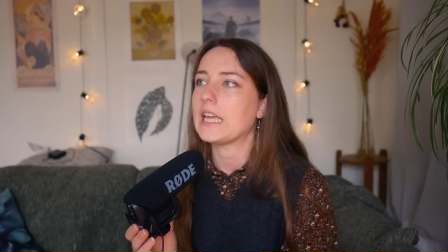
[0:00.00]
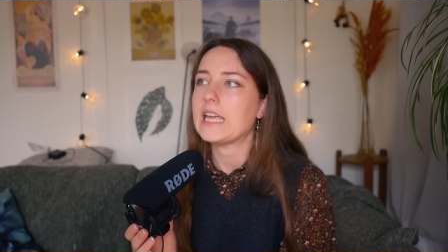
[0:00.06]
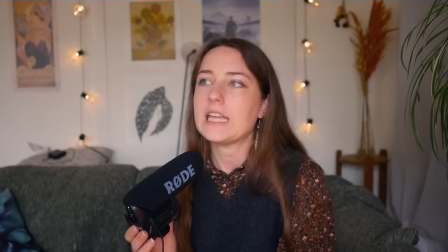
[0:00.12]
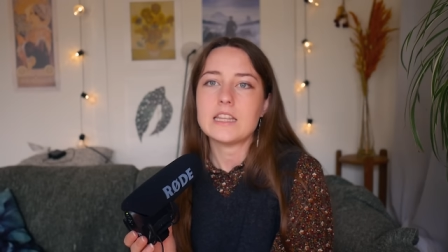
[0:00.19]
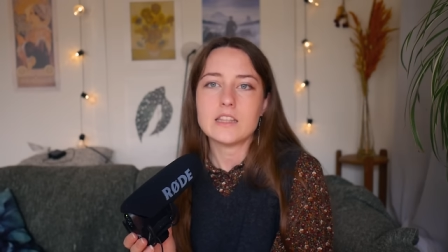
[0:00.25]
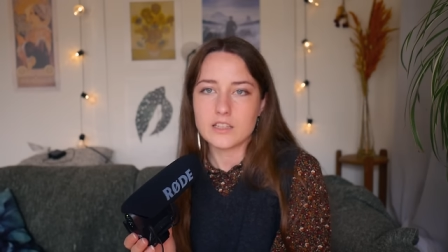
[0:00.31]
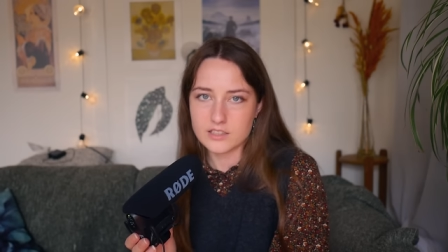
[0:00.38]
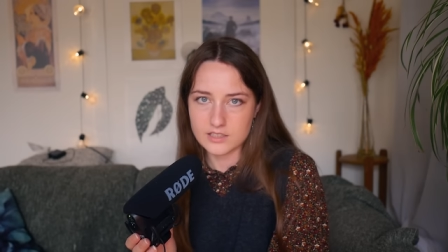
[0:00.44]

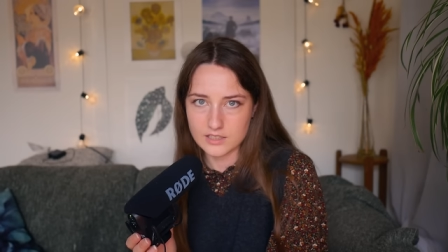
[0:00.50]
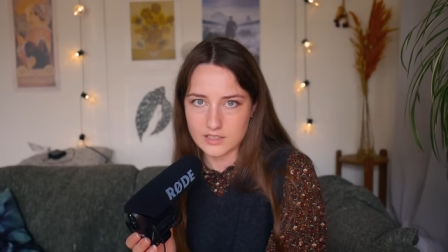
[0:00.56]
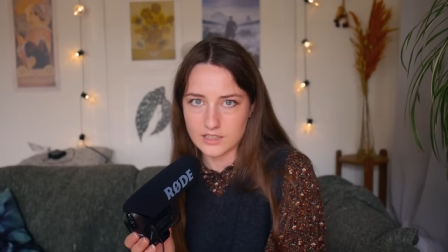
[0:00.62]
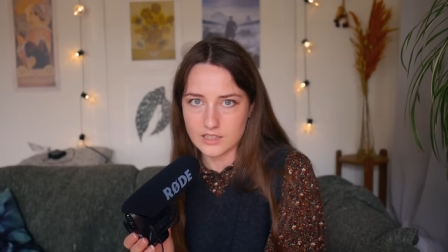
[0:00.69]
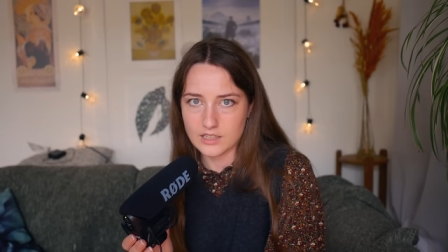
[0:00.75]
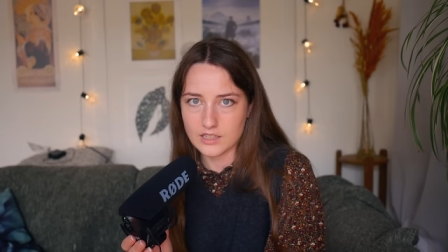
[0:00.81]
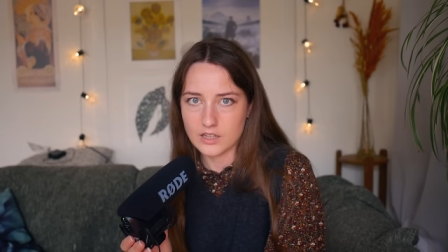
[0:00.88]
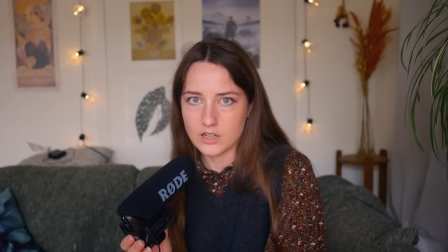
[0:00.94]
in the
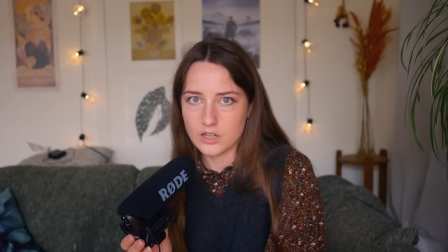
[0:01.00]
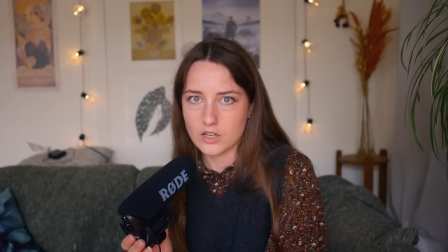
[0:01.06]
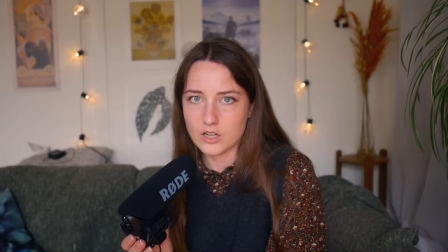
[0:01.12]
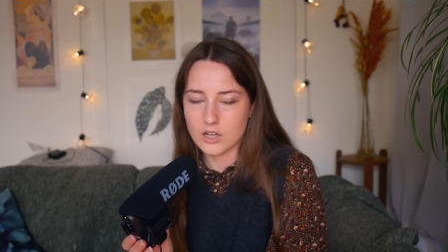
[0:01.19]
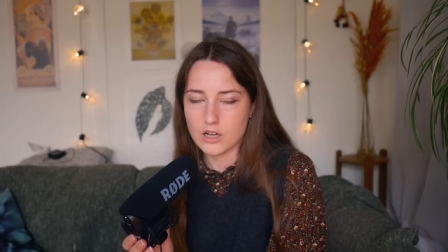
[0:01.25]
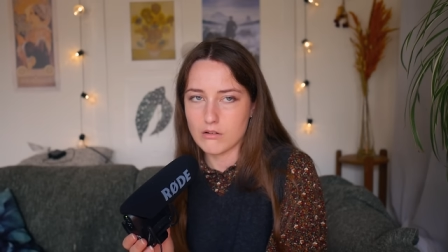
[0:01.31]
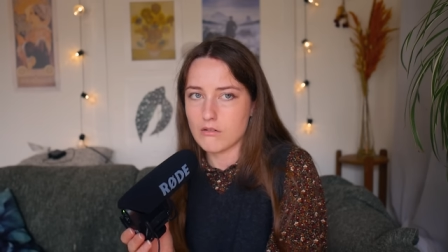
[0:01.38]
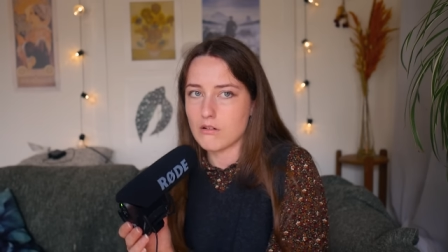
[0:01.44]
city
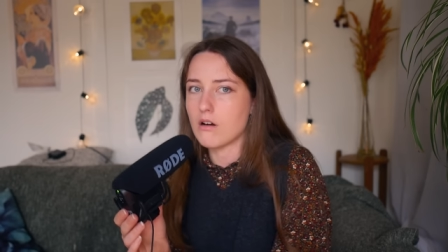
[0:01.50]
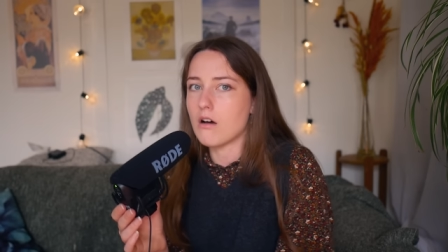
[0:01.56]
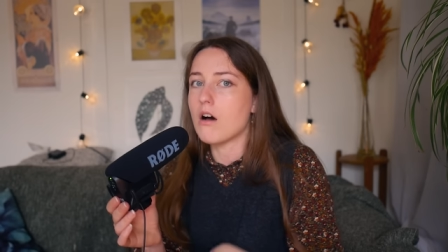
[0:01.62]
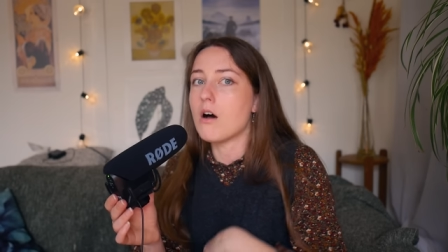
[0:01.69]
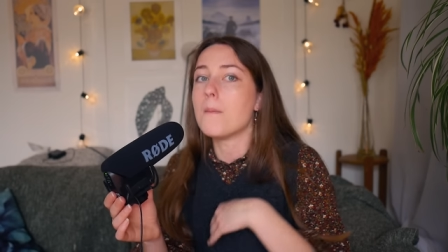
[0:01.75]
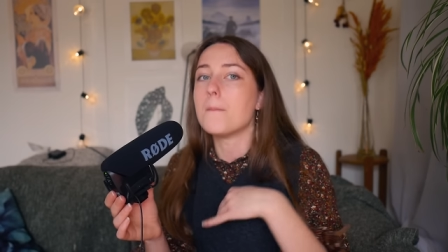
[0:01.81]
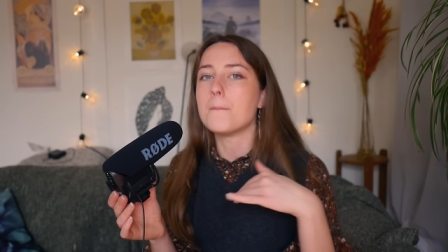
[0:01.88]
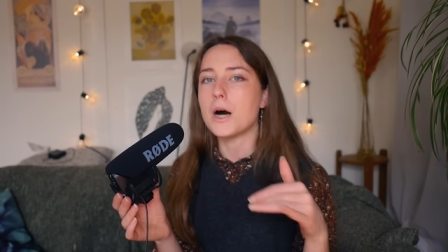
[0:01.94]

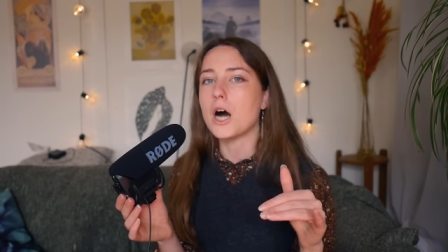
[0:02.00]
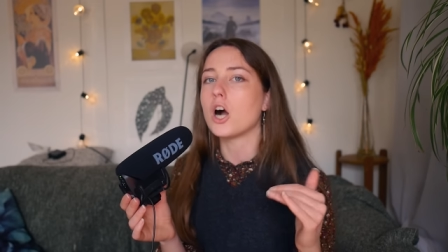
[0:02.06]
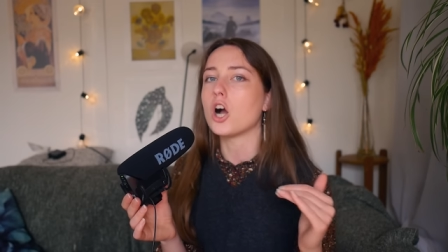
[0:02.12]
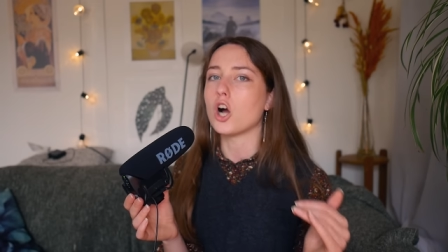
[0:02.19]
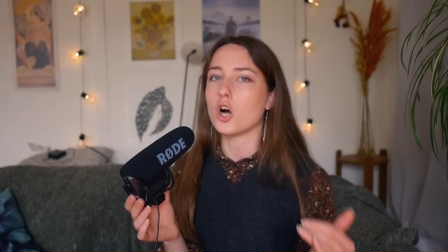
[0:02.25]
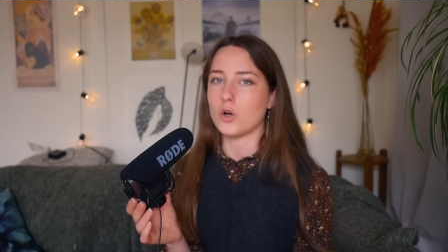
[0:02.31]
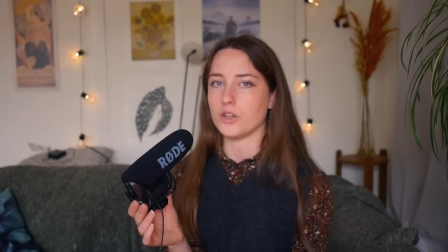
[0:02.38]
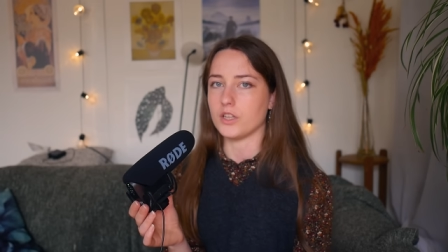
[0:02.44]

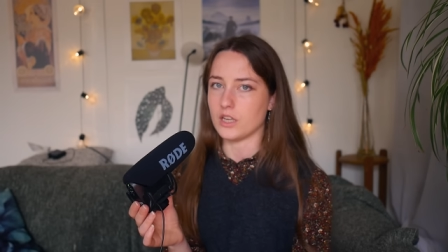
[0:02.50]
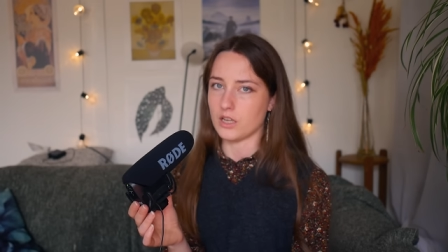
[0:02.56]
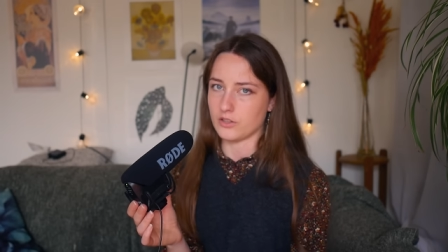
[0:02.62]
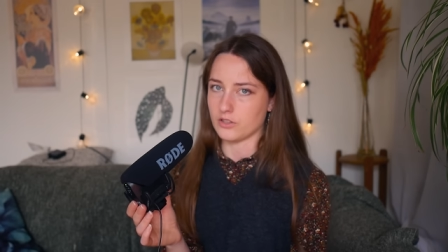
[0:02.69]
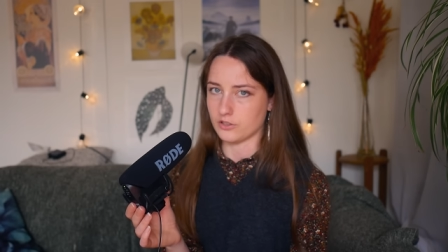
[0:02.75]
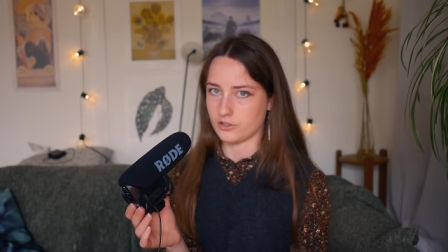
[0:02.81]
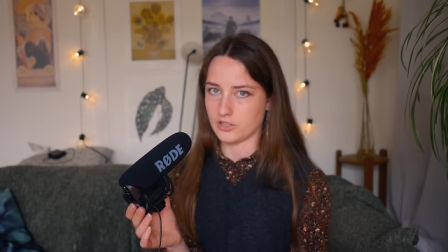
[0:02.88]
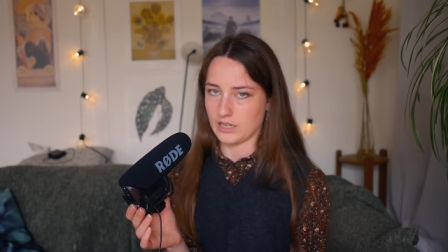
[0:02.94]
among all the
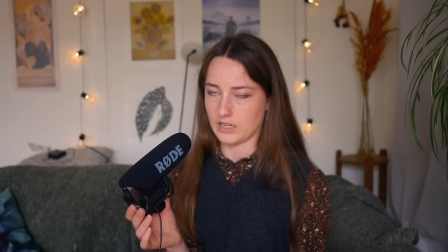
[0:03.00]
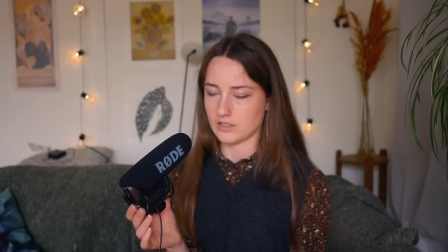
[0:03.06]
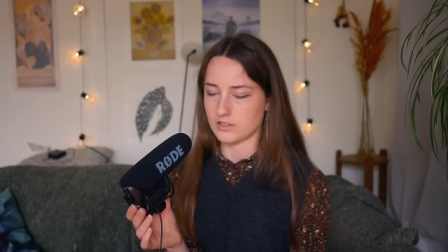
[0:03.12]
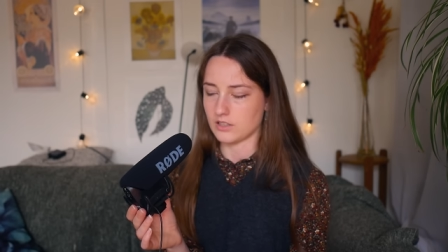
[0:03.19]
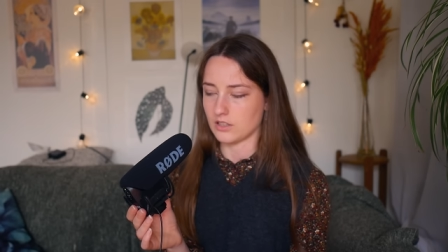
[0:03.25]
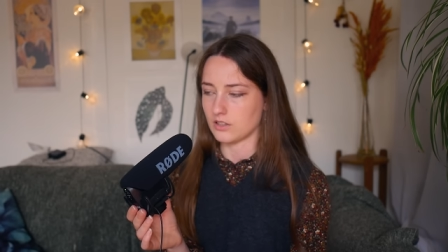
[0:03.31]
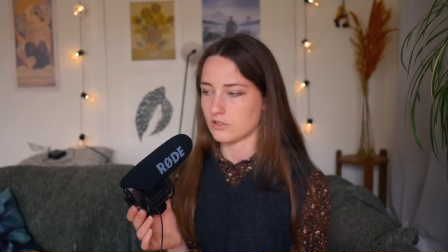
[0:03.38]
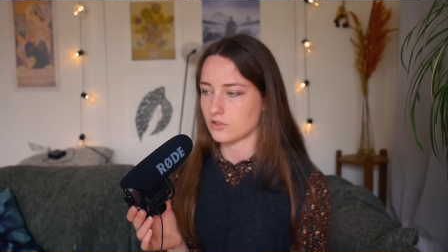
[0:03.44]
other
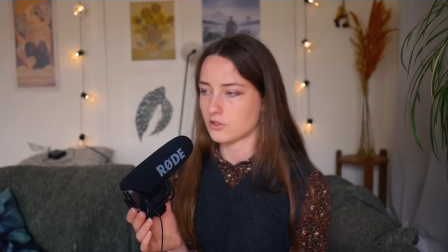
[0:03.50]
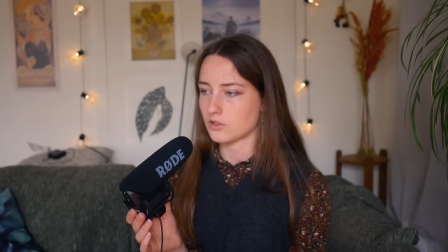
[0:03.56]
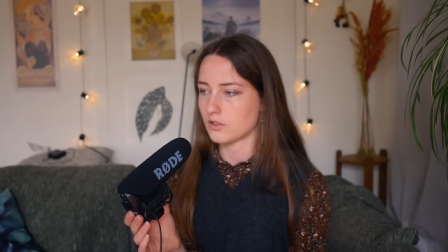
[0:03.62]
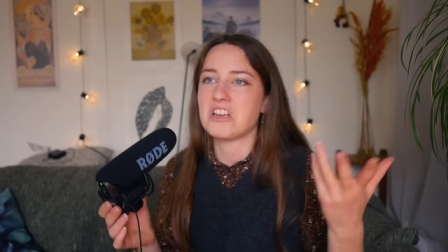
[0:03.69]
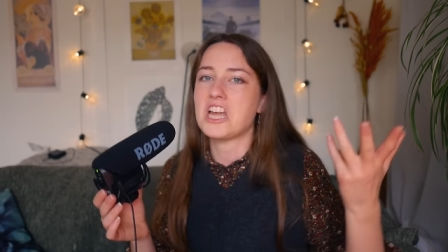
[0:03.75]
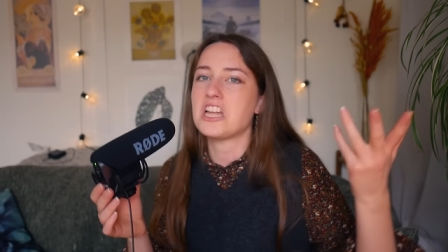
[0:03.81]
citizens.